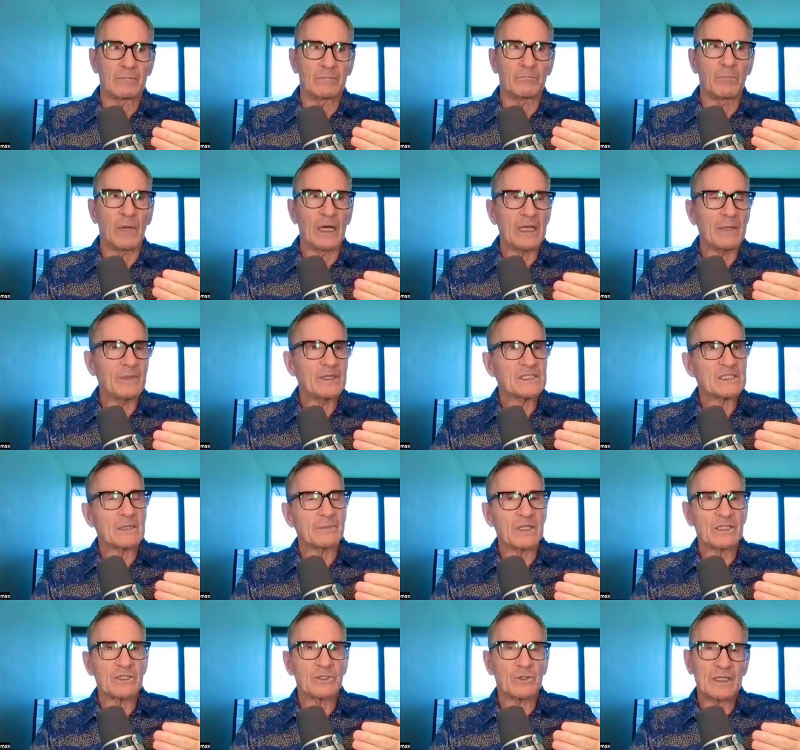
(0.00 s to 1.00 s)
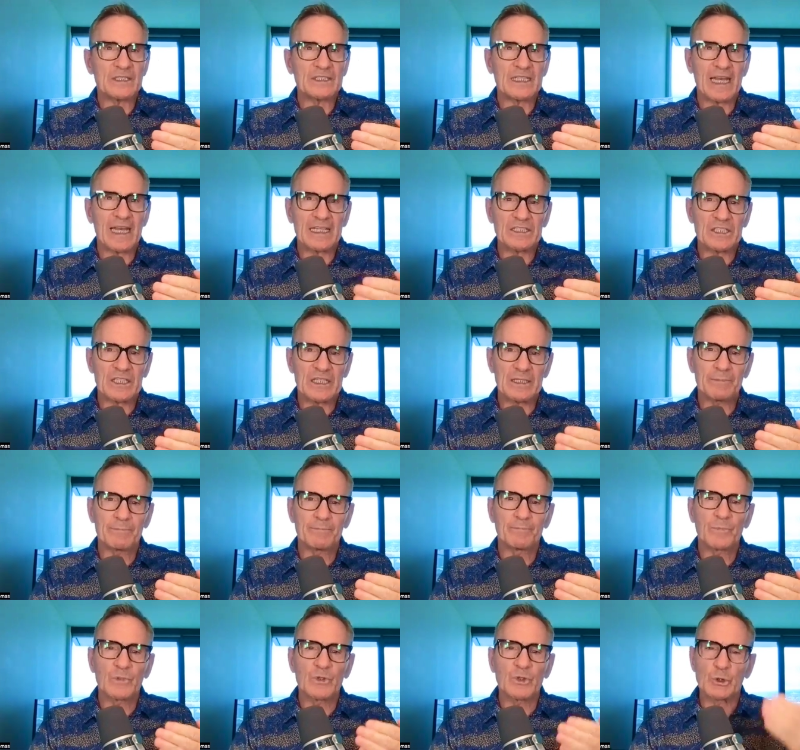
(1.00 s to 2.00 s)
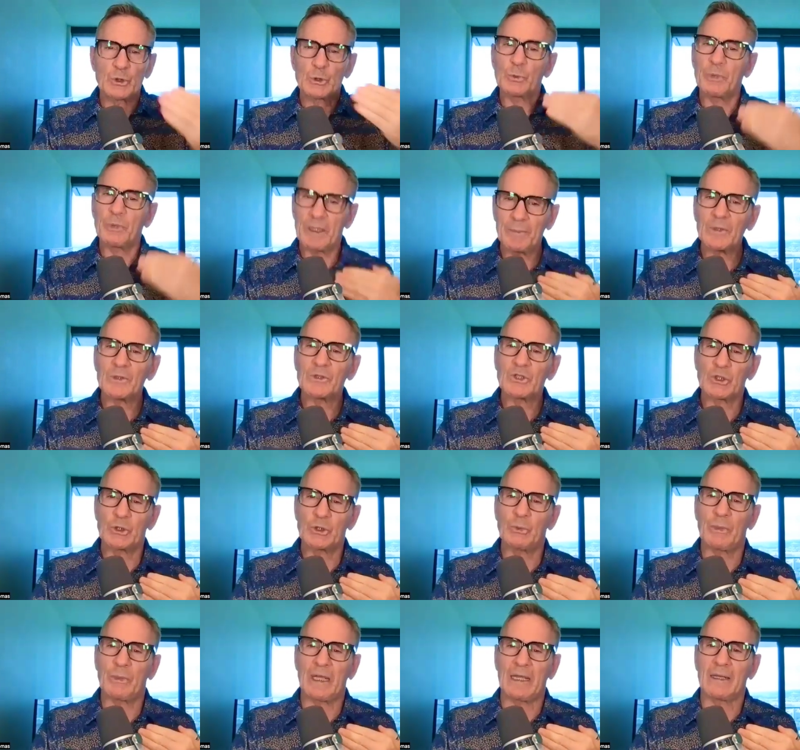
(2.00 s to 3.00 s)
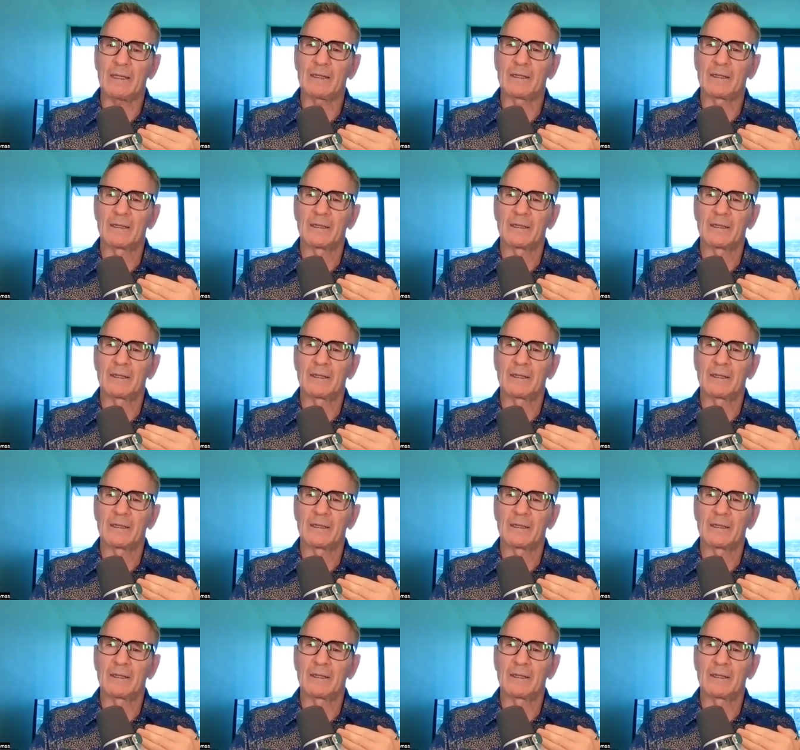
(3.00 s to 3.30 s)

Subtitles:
might have been some of the traits that actually drew people to me.